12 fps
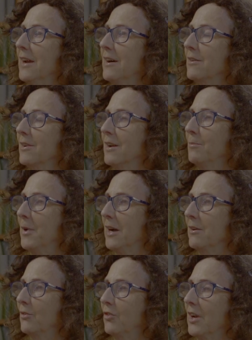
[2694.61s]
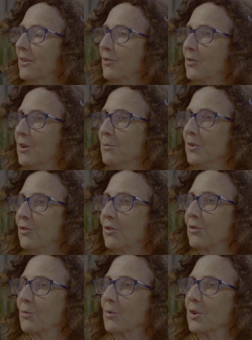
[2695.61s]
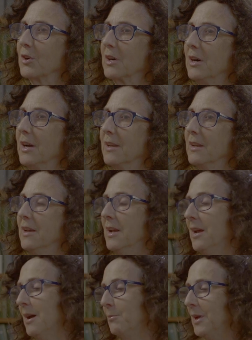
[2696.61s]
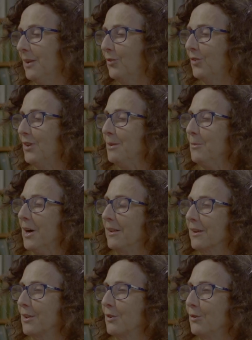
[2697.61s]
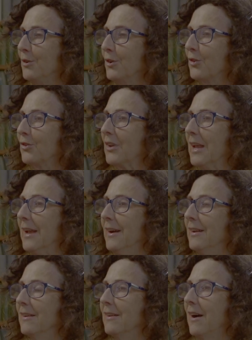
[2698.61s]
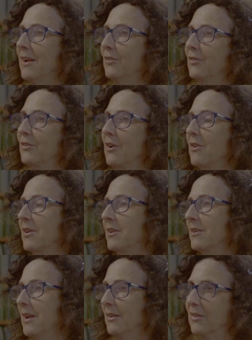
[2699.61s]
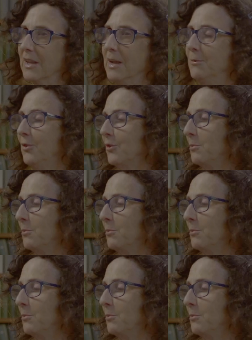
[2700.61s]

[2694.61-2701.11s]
out about Jack Strominger's work on MHC molecules, and I started, as a chemistry